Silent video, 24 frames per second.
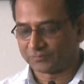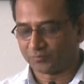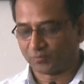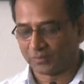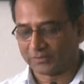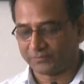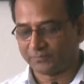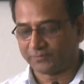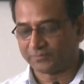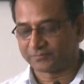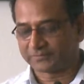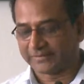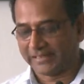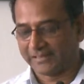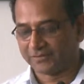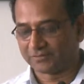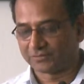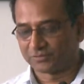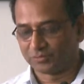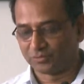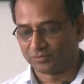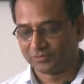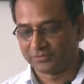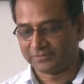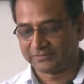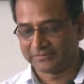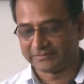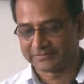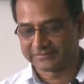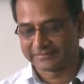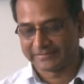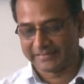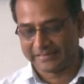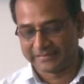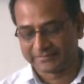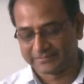What we try to do in
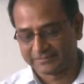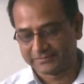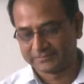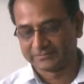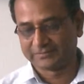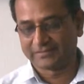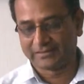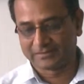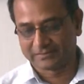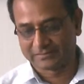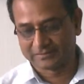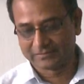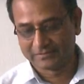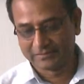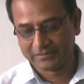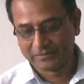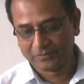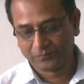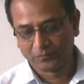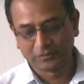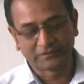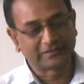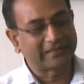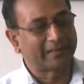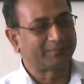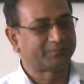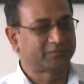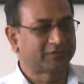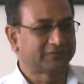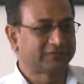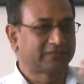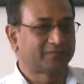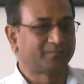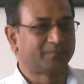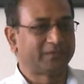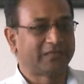this case is that we capture
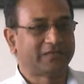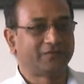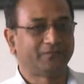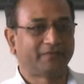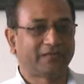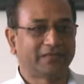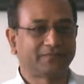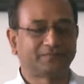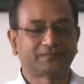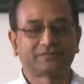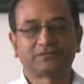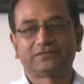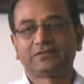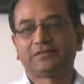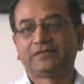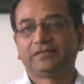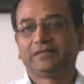their brain waves